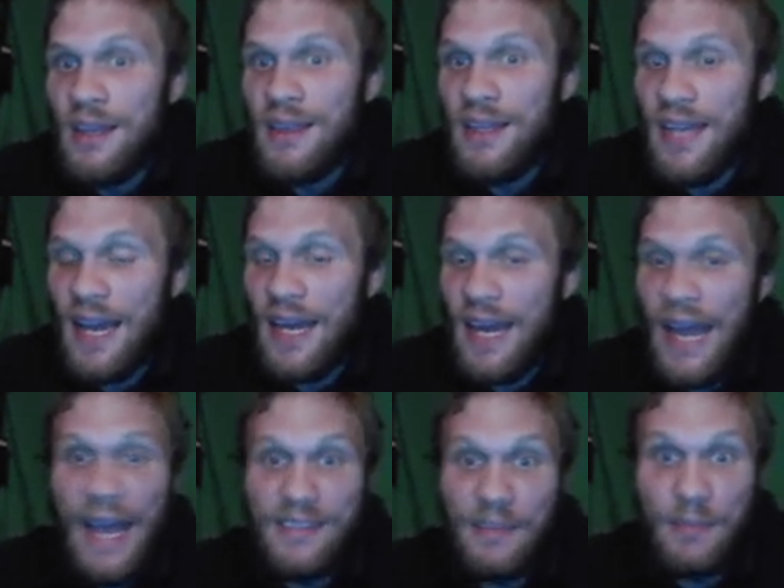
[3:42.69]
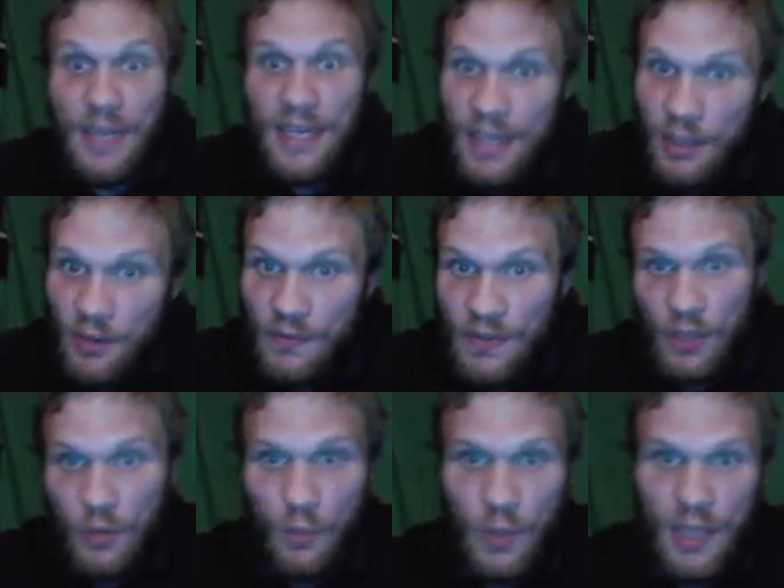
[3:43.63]
the data hasn't been
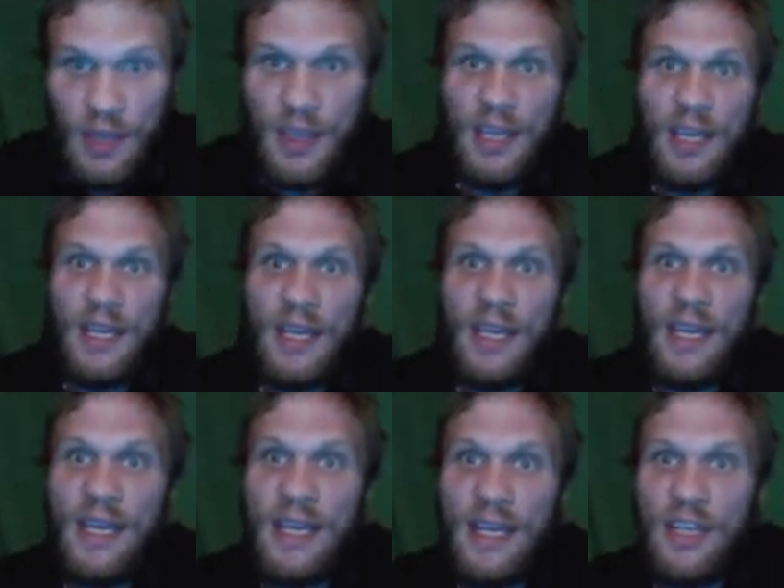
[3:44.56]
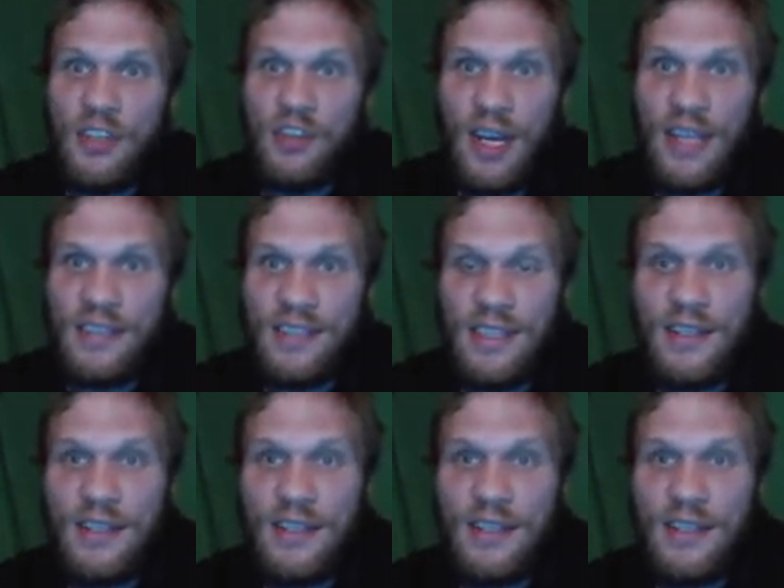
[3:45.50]
interfered with in transit.